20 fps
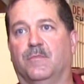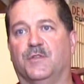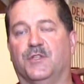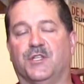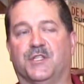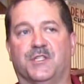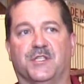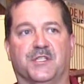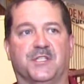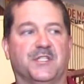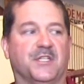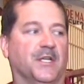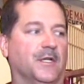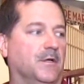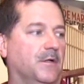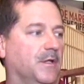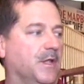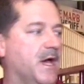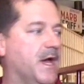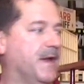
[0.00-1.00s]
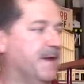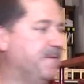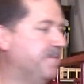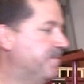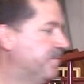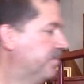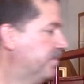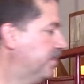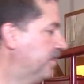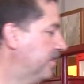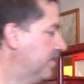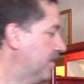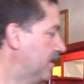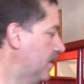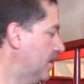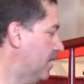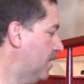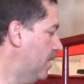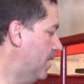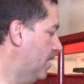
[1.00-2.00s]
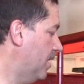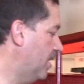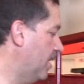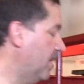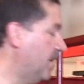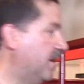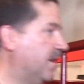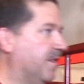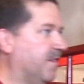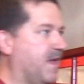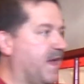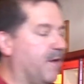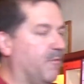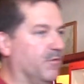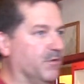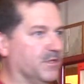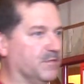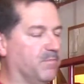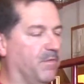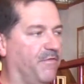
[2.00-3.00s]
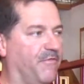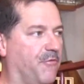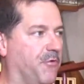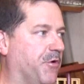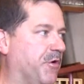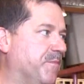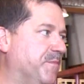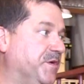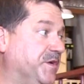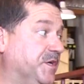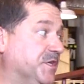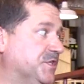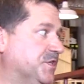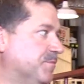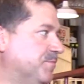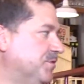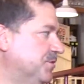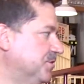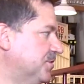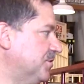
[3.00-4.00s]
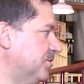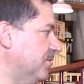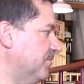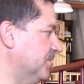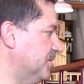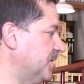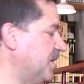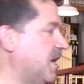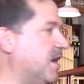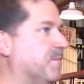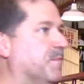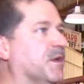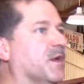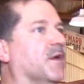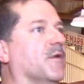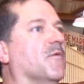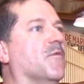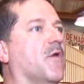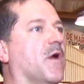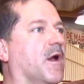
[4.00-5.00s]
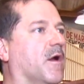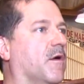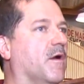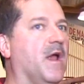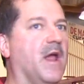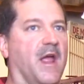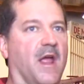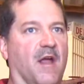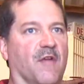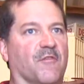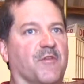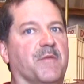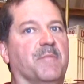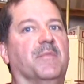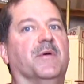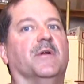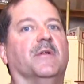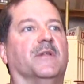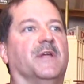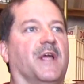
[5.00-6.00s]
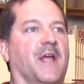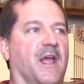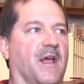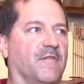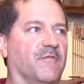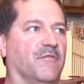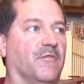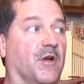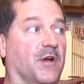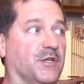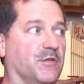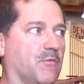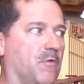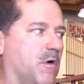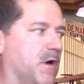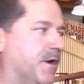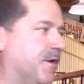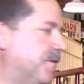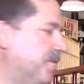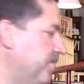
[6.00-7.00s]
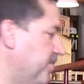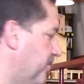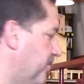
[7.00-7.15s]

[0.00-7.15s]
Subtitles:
Just a single line. That was before a municipal service came in, where every building had fresh water.